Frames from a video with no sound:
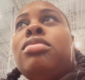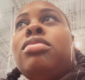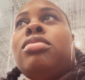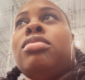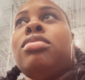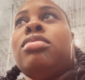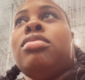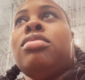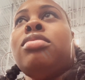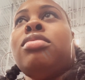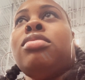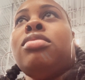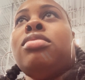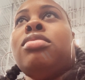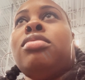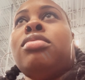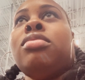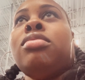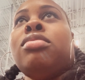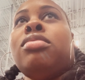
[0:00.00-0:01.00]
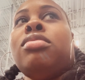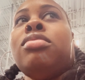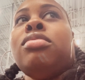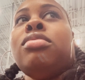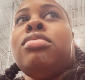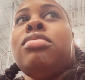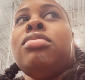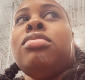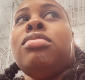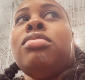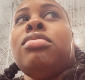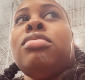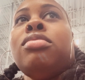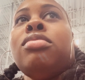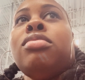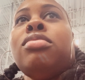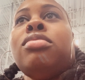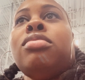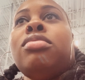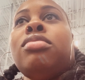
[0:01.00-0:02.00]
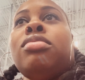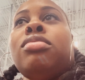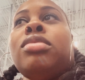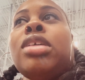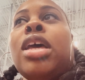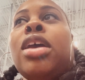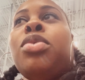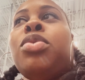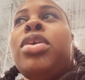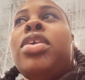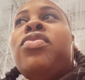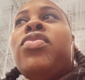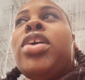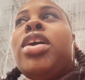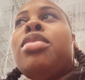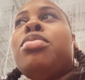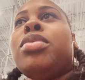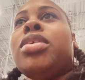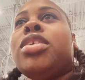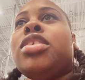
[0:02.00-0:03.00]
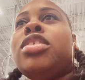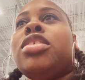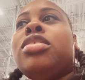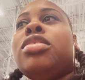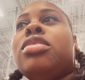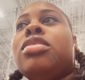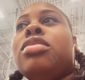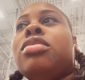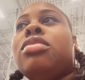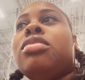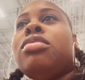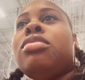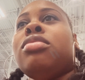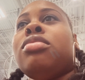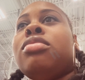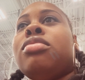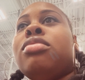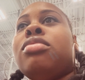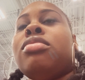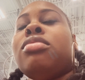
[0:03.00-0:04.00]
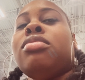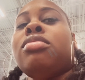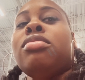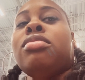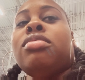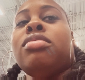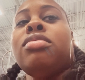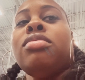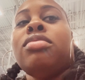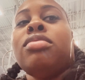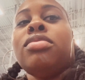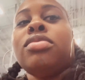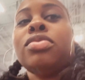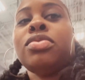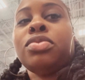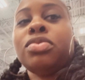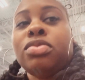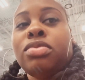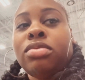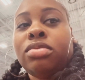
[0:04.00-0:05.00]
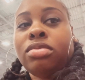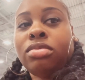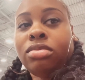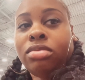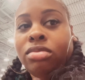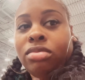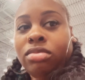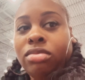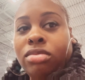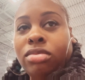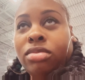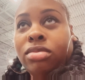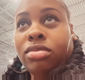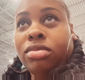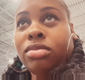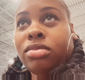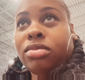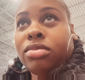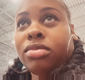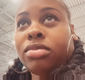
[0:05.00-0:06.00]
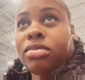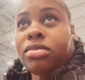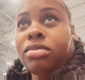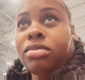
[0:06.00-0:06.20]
pre-owned? Mommy. They refurbished. Yeah, um, not really. I mean